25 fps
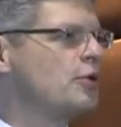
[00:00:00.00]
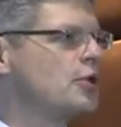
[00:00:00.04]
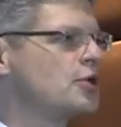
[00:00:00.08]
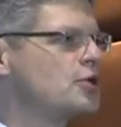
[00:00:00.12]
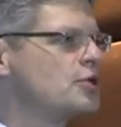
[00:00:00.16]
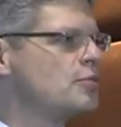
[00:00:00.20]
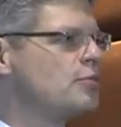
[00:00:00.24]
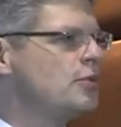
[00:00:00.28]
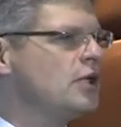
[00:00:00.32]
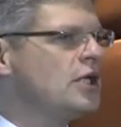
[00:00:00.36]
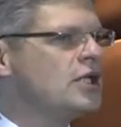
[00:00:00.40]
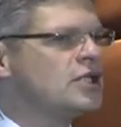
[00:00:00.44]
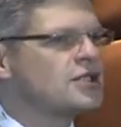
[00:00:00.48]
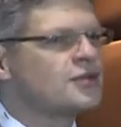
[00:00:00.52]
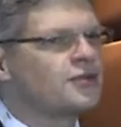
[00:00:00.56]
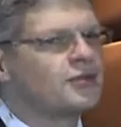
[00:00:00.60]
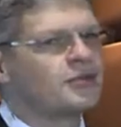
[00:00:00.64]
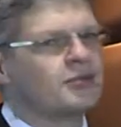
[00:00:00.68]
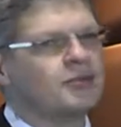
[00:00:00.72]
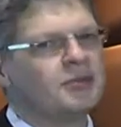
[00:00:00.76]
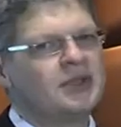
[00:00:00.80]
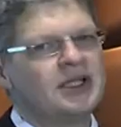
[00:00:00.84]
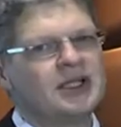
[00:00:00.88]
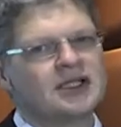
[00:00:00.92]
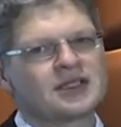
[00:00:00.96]
bridge
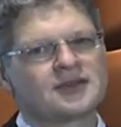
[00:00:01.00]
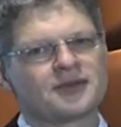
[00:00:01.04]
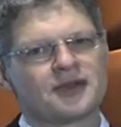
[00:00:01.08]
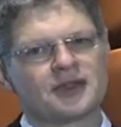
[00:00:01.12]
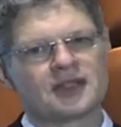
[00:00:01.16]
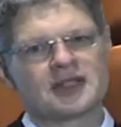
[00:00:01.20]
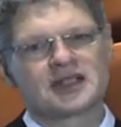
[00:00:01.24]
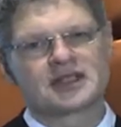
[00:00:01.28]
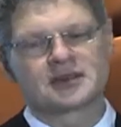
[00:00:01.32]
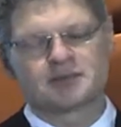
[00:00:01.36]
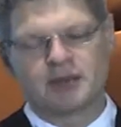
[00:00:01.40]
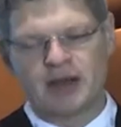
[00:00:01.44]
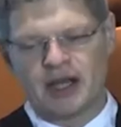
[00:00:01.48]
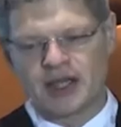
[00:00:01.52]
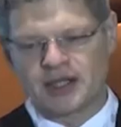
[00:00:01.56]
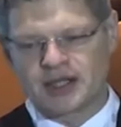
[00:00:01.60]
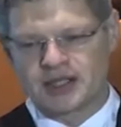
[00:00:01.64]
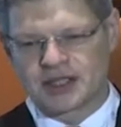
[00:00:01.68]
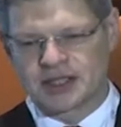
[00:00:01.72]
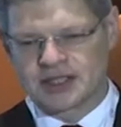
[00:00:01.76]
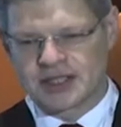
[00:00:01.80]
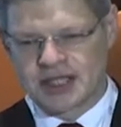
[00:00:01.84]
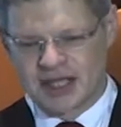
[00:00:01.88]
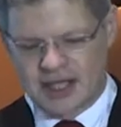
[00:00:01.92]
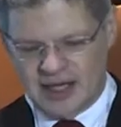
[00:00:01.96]
means for these
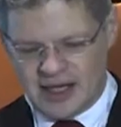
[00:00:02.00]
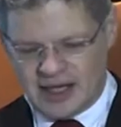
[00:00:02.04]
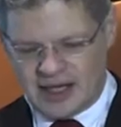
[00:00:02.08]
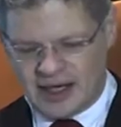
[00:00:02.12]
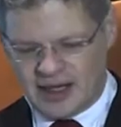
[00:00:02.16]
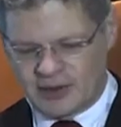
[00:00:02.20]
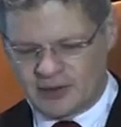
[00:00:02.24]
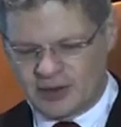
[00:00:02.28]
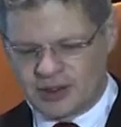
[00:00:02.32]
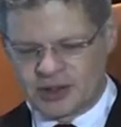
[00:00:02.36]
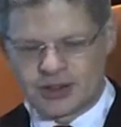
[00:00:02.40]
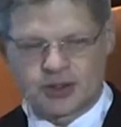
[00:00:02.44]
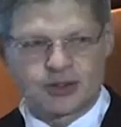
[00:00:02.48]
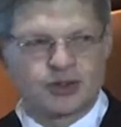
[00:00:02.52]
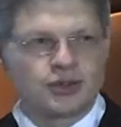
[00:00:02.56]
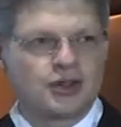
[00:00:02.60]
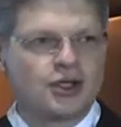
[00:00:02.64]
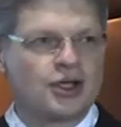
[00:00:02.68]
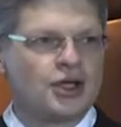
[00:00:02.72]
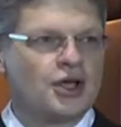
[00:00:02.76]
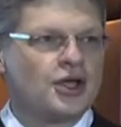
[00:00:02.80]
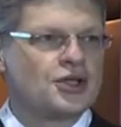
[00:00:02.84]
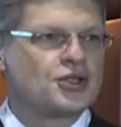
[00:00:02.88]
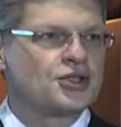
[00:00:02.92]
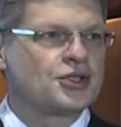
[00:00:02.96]
patients, I want
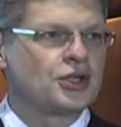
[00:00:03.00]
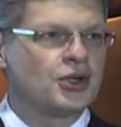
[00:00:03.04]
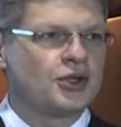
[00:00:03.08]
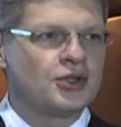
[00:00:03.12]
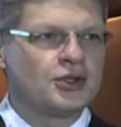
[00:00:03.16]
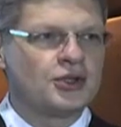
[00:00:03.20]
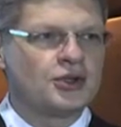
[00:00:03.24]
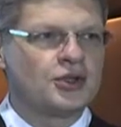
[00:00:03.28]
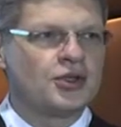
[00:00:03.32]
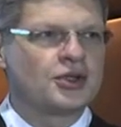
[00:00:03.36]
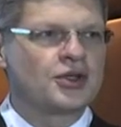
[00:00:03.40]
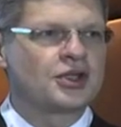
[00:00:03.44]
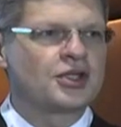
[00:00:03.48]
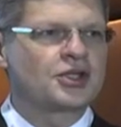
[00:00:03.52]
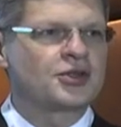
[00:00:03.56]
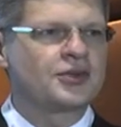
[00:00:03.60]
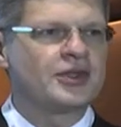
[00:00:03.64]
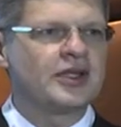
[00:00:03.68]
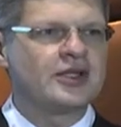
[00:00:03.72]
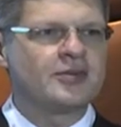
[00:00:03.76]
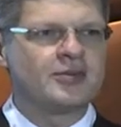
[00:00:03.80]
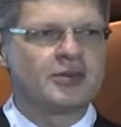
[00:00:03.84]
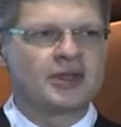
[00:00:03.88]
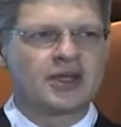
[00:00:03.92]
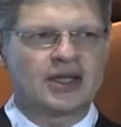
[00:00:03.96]
to show you the
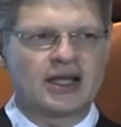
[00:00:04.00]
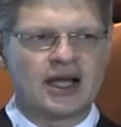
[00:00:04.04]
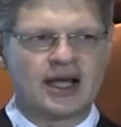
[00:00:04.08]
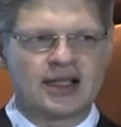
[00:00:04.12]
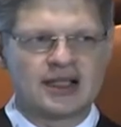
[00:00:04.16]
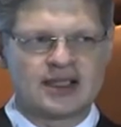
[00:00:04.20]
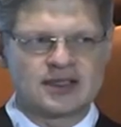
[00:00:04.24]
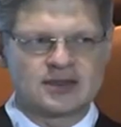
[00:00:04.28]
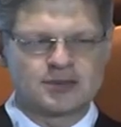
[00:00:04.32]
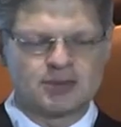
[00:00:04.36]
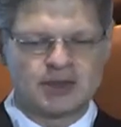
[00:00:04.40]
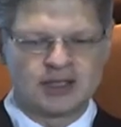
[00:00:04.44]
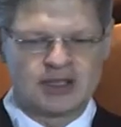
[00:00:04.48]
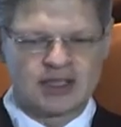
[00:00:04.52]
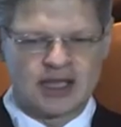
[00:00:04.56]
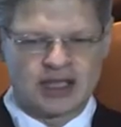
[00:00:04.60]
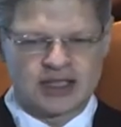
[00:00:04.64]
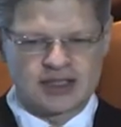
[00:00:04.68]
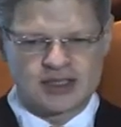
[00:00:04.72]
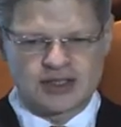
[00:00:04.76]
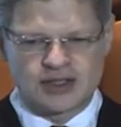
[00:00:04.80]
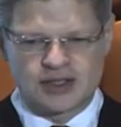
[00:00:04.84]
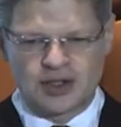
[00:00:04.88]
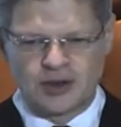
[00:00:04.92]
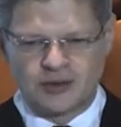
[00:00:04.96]
treatment that has been
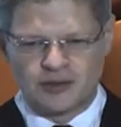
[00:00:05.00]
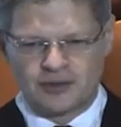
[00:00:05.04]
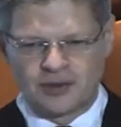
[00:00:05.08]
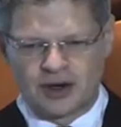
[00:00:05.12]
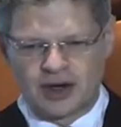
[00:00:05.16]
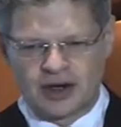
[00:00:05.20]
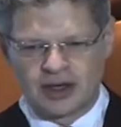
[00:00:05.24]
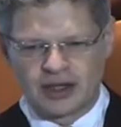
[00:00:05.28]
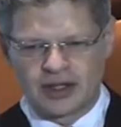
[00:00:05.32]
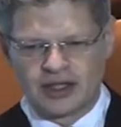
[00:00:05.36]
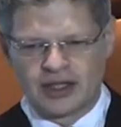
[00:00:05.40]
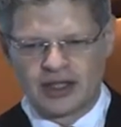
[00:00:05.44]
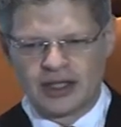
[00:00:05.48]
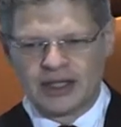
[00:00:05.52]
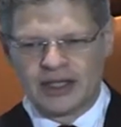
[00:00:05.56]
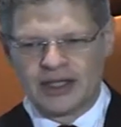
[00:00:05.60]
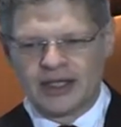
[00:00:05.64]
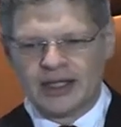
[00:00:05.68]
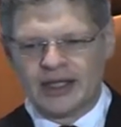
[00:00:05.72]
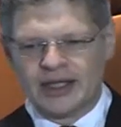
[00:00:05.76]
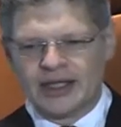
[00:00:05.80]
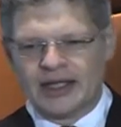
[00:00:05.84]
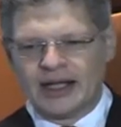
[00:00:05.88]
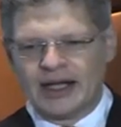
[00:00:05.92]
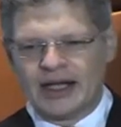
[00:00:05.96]
done so far.
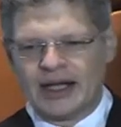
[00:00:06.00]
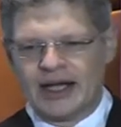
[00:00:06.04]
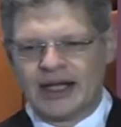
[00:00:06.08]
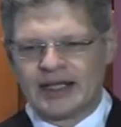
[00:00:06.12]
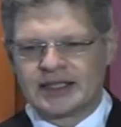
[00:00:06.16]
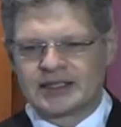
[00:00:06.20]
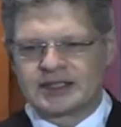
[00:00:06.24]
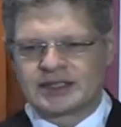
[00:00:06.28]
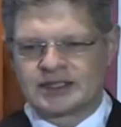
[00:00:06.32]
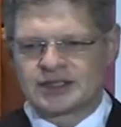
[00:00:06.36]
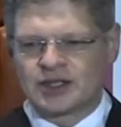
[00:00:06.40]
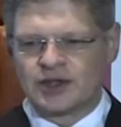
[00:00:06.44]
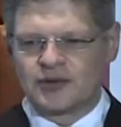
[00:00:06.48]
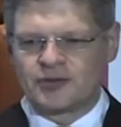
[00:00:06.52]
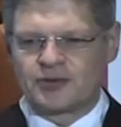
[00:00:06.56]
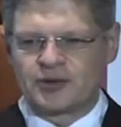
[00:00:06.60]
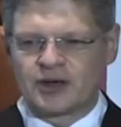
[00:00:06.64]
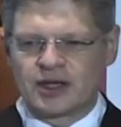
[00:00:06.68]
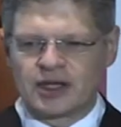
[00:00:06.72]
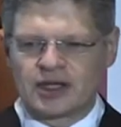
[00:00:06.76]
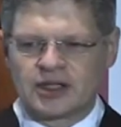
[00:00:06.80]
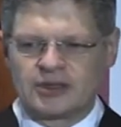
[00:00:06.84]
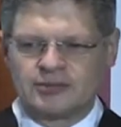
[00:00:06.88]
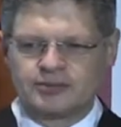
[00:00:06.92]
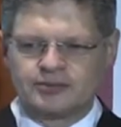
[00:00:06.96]
And so
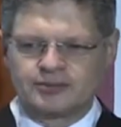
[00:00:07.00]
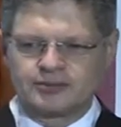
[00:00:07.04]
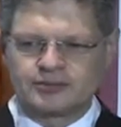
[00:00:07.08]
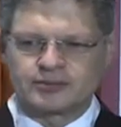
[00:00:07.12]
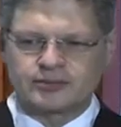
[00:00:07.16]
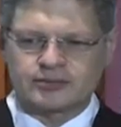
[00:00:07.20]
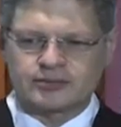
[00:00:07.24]
far,